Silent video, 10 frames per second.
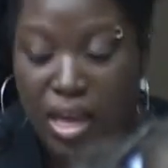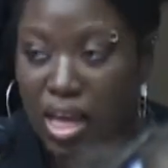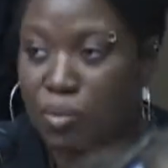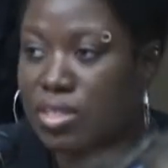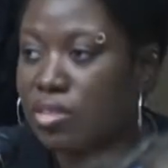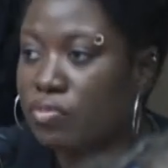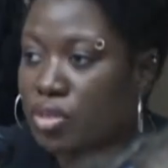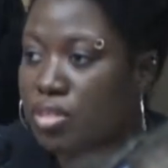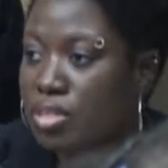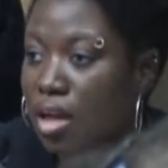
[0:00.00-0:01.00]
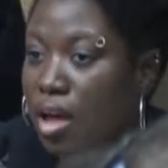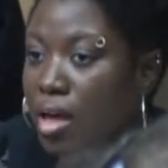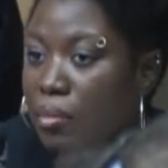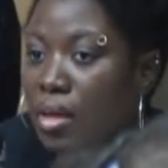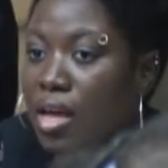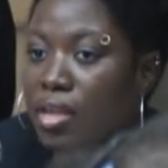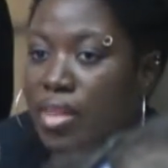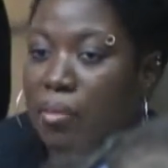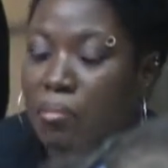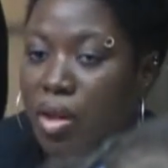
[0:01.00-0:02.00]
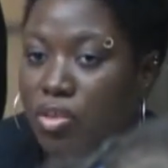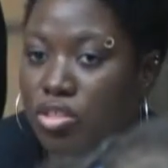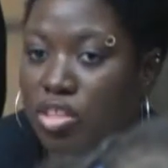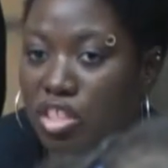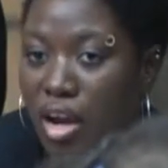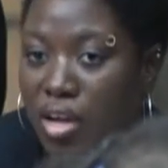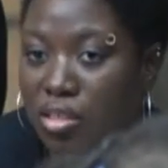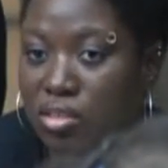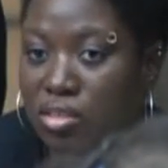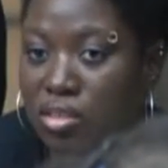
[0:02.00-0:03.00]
it was the first time that mother-to-child